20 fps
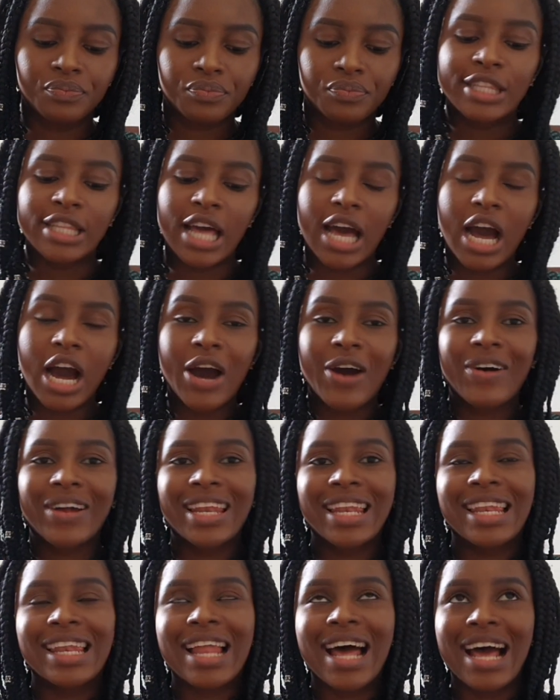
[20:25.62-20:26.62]
Now,
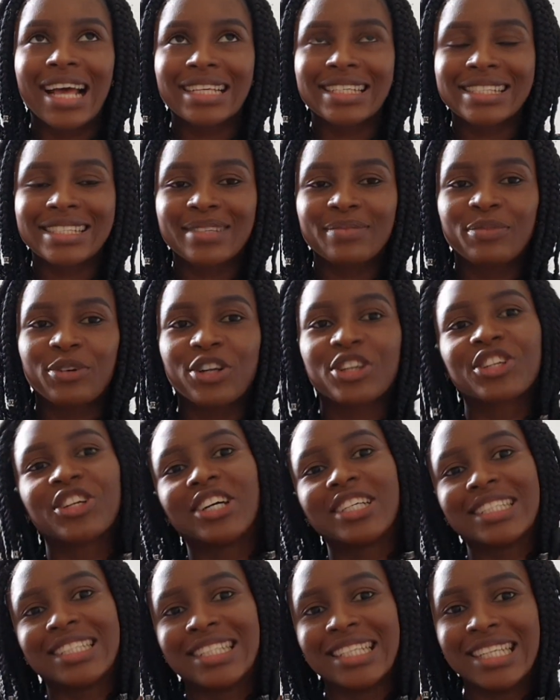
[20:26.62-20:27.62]
last but
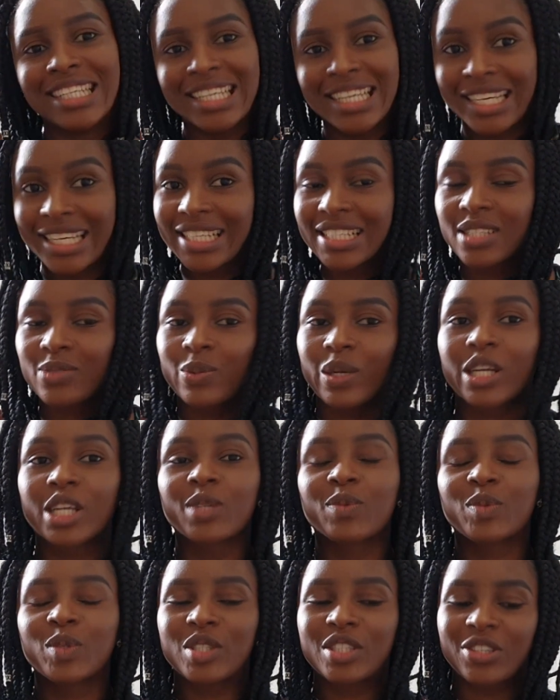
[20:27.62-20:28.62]
not the least, we're
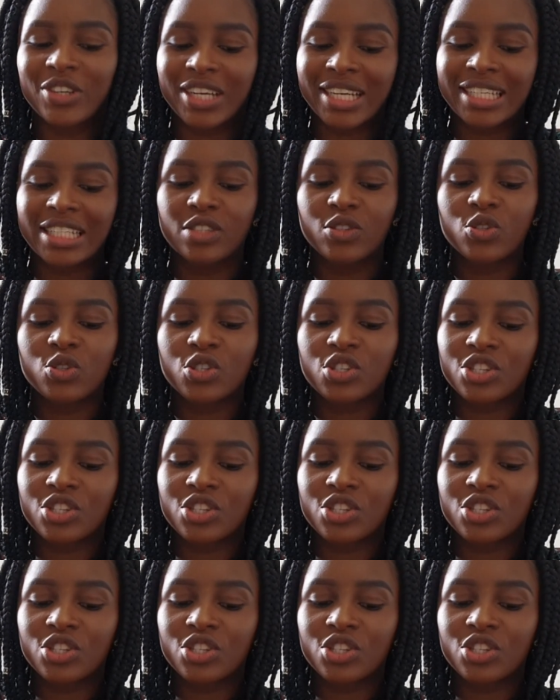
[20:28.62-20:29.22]
going to be talking